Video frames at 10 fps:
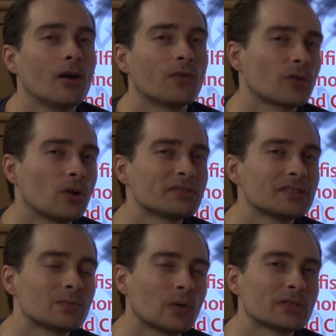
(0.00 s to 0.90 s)
Of course,
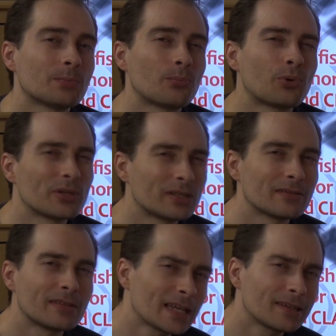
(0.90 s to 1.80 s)
this was a pretty
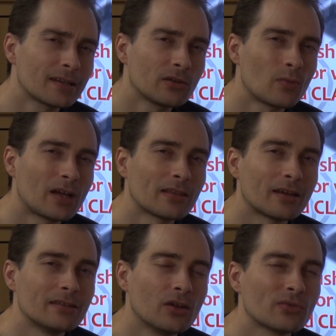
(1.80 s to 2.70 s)
technical one,
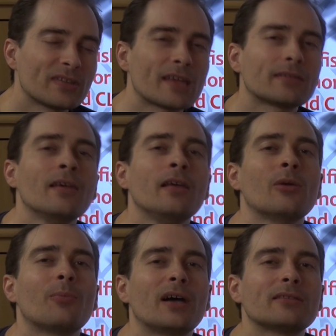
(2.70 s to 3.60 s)
I know that,
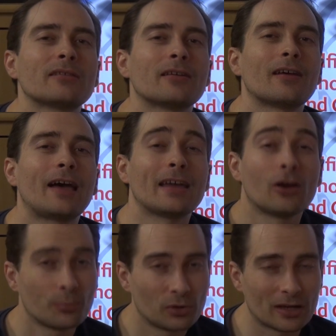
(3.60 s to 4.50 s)
but I
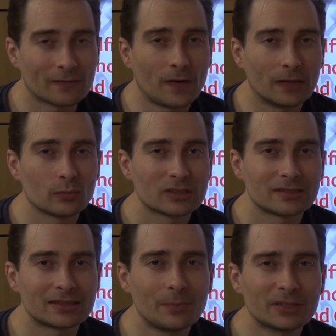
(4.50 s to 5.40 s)
hope you had fun with
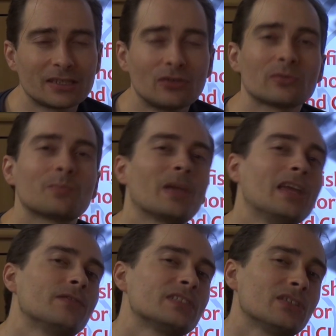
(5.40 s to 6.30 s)
this episode.
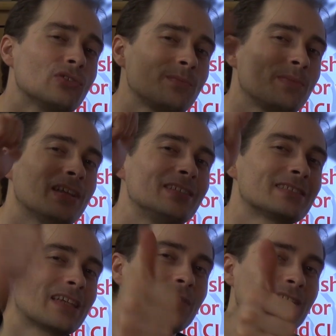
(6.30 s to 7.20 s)
If so,
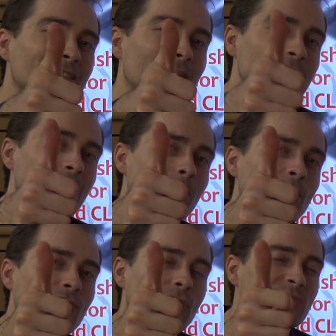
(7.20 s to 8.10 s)
please give it a thumbs up,
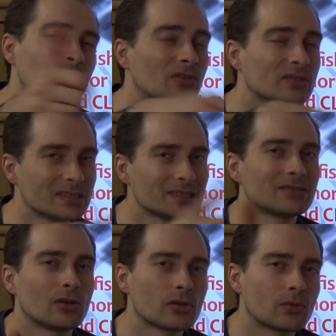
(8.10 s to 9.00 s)
of course, because this
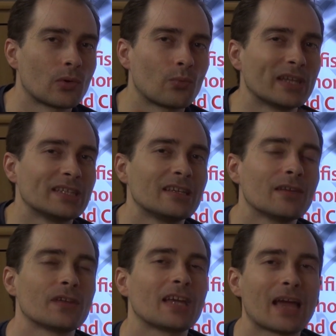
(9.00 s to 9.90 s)
is already
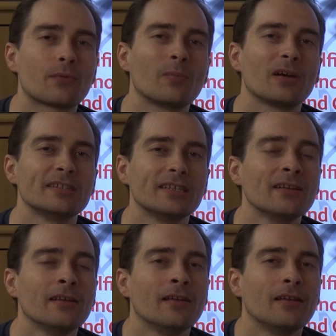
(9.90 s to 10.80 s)
giving
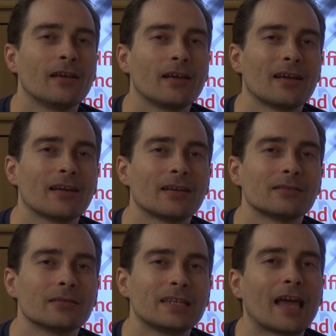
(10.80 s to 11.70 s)
everybody
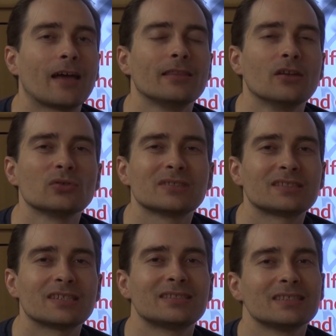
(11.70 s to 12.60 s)
and
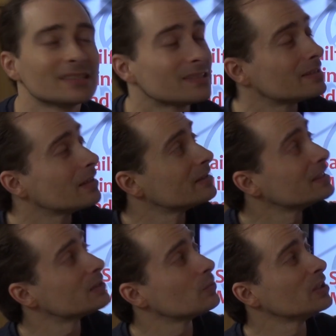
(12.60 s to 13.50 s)
notice that
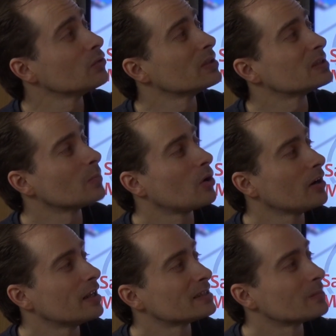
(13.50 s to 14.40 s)
this video is more
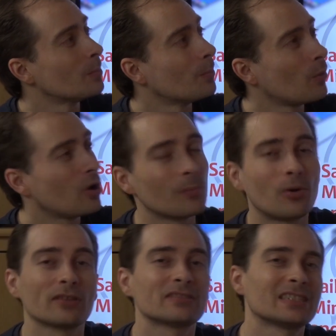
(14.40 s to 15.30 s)
or less more
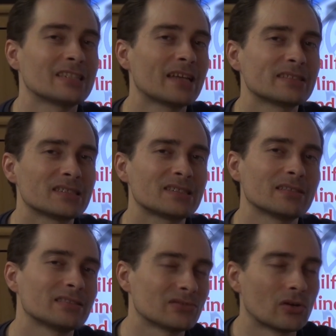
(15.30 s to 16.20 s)
important than others,
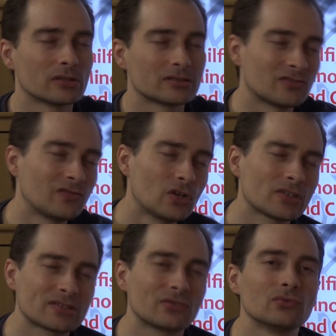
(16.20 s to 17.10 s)
and so on and so
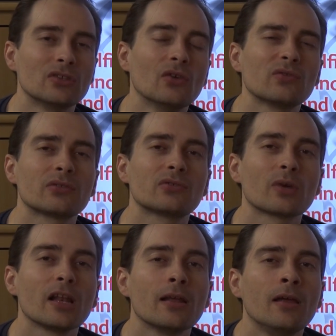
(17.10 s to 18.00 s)
forth. You know the
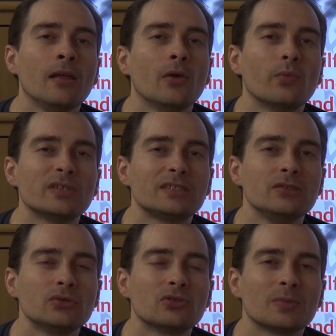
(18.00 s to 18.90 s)
drill with
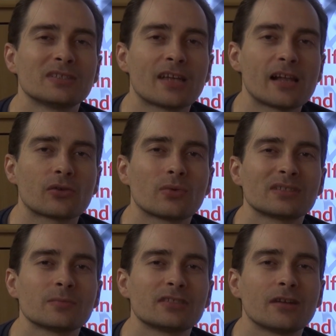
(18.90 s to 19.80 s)
YouTube and the
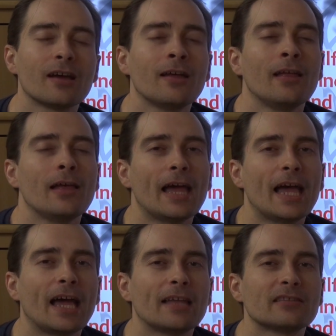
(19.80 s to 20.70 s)
algorithms there.
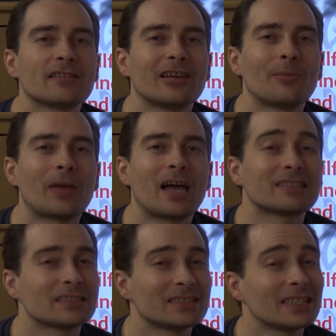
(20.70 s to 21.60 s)
And
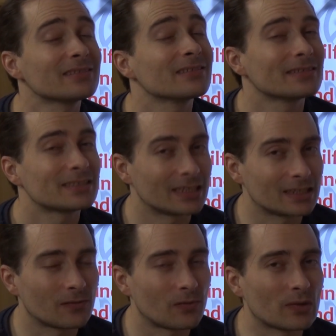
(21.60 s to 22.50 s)
other than that,
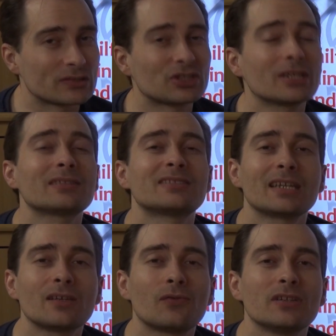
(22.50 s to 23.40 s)
thank you for watching.
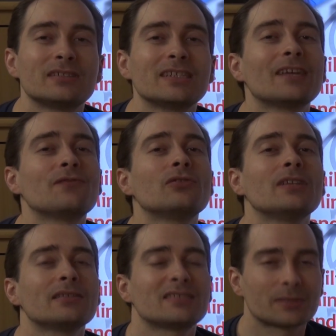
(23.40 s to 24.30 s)
Thank you for listening. If you
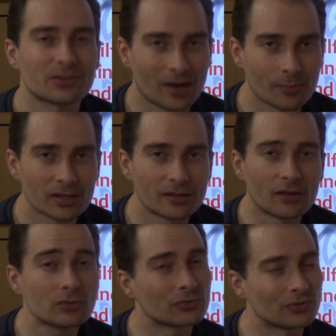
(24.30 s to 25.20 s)
didn't subscribe to
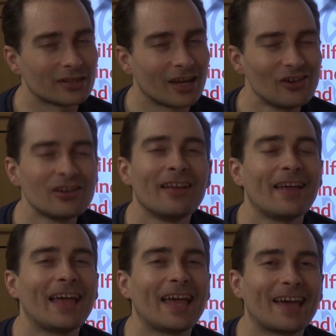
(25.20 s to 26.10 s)
now, do it now.
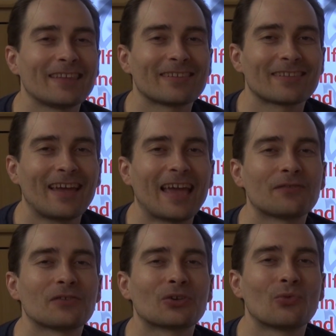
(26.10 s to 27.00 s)
And
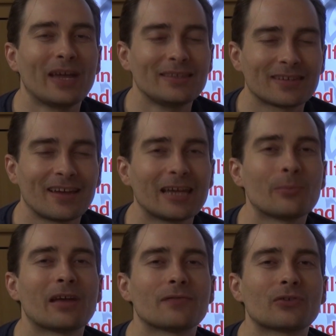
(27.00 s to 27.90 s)
have a great
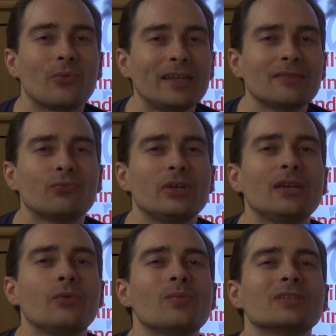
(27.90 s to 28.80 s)
time. Have a great
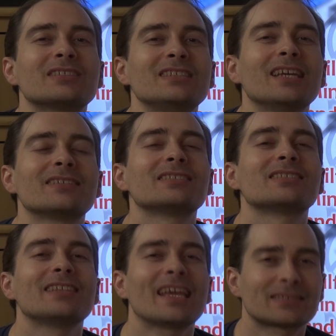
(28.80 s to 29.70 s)
week. We will see us in
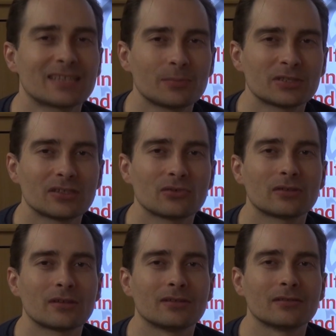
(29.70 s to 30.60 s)
the next
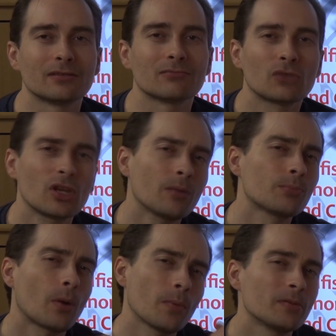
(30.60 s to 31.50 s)
episode in,
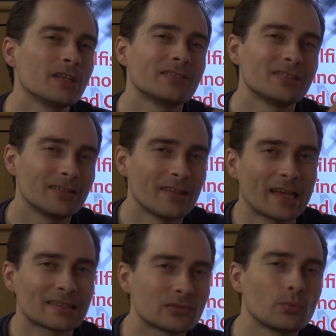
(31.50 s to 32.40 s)
probably the
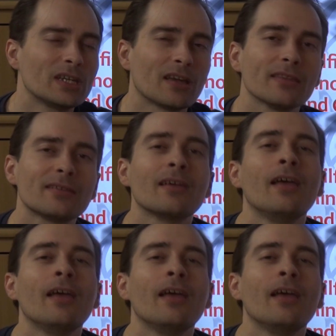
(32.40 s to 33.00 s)
next weekend.